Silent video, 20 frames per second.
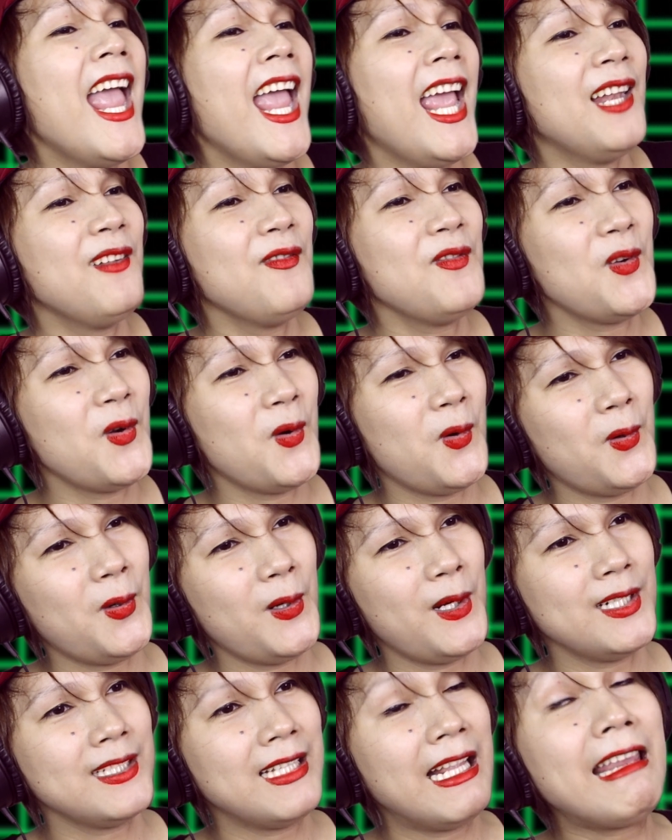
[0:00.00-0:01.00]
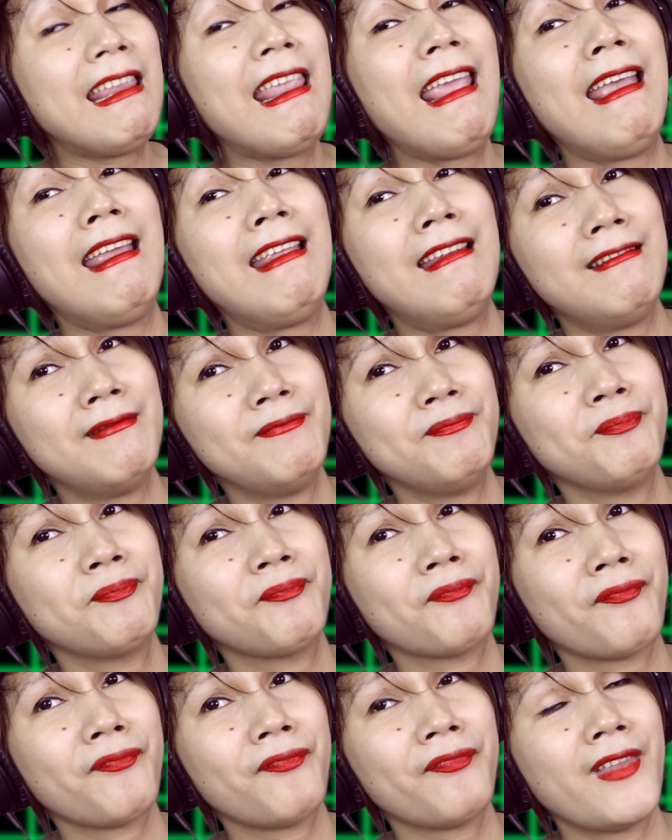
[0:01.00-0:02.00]
And of course, again,
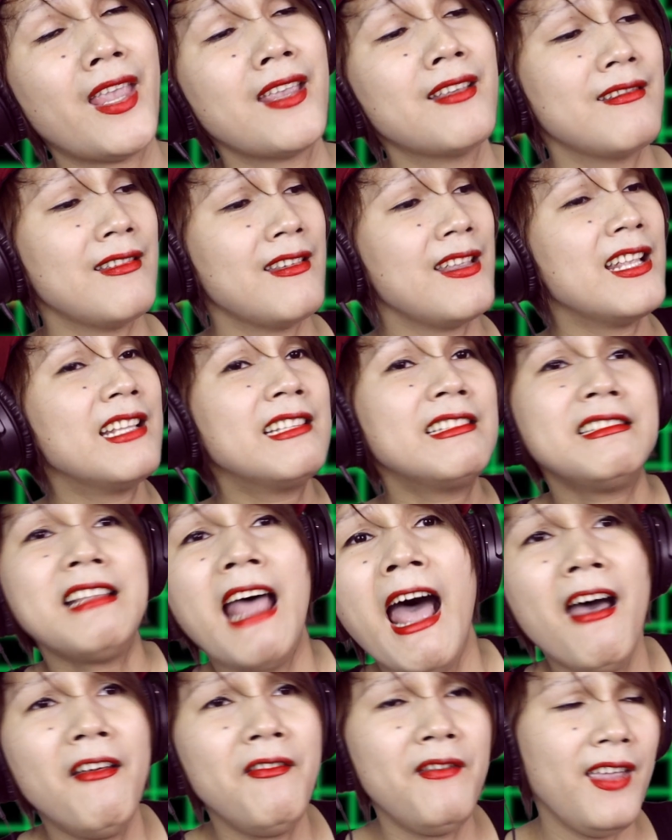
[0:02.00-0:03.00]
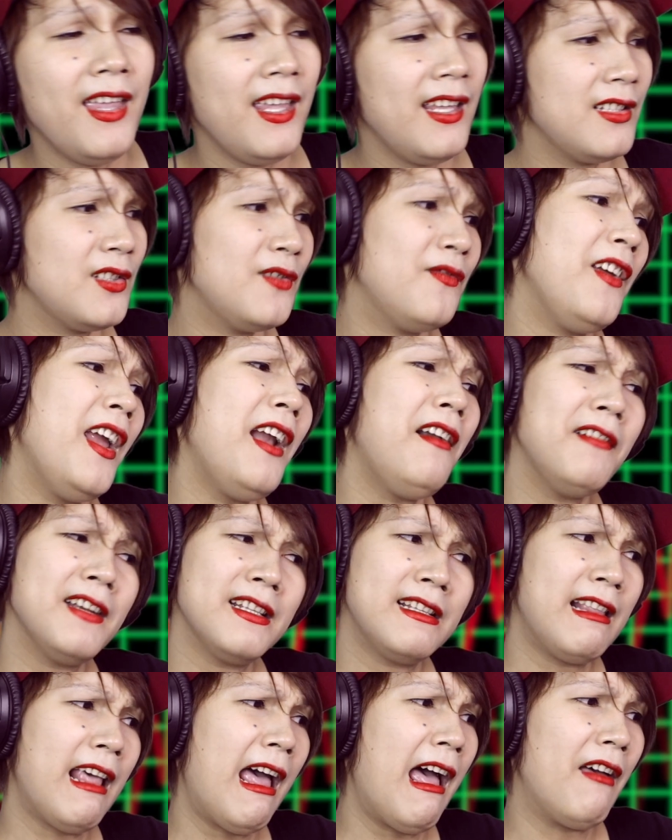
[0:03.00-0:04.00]
savage,
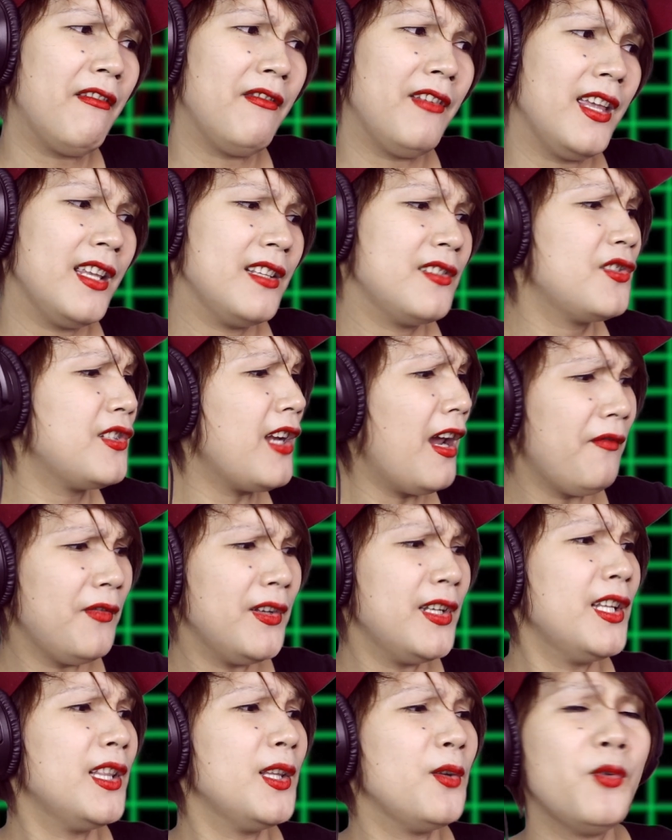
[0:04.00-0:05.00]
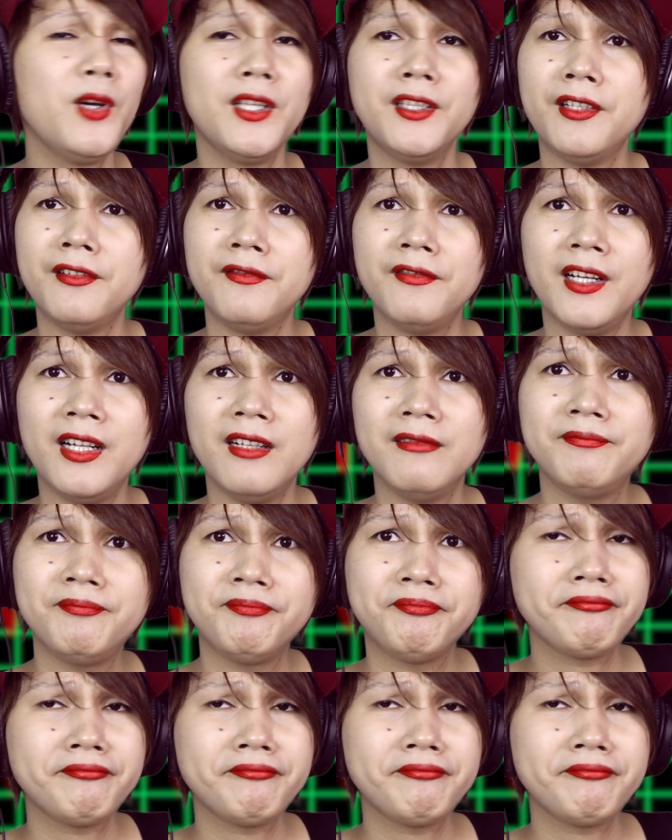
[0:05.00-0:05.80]
very savage, definitely wonderful. It's